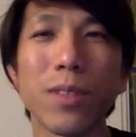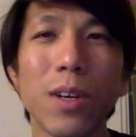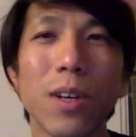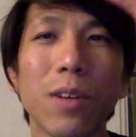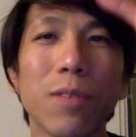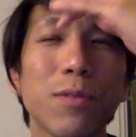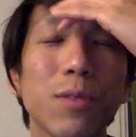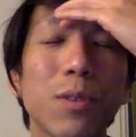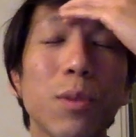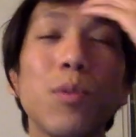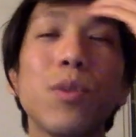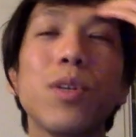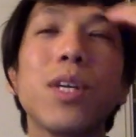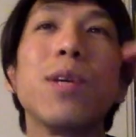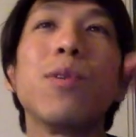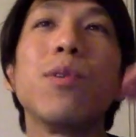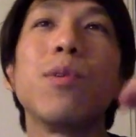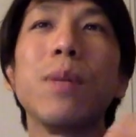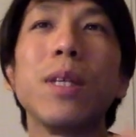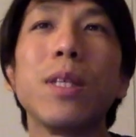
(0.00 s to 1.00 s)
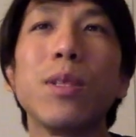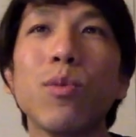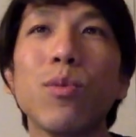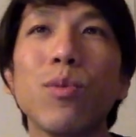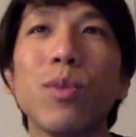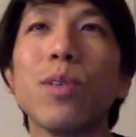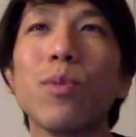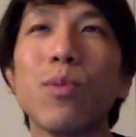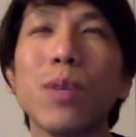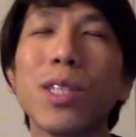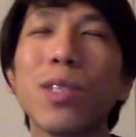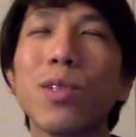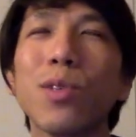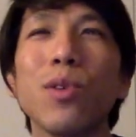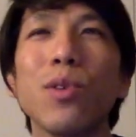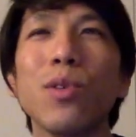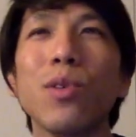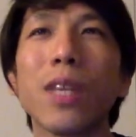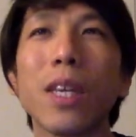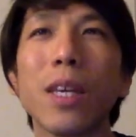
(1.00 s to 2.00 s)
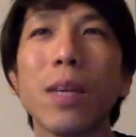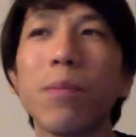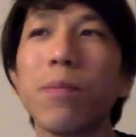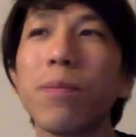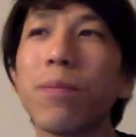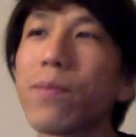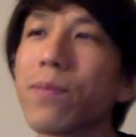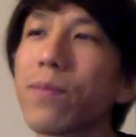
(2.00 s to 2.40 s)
of the Wookiee would be to rescue Yukim.